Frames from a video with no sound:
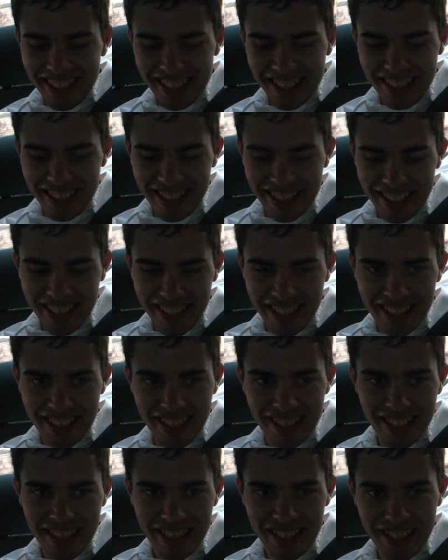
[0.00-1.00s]
uh,
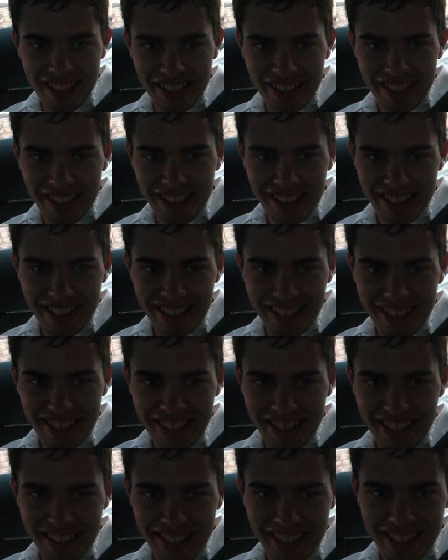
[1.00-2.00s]
know why
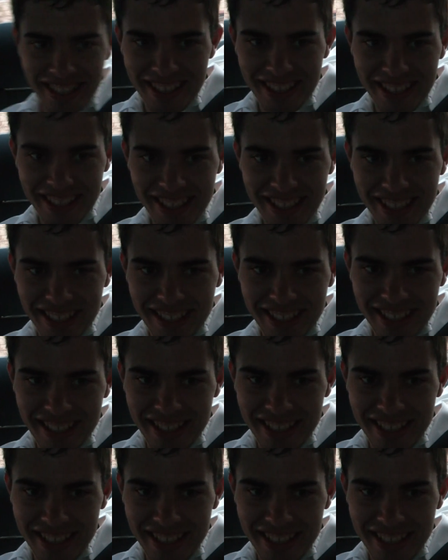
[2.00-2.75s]
that middle finger was there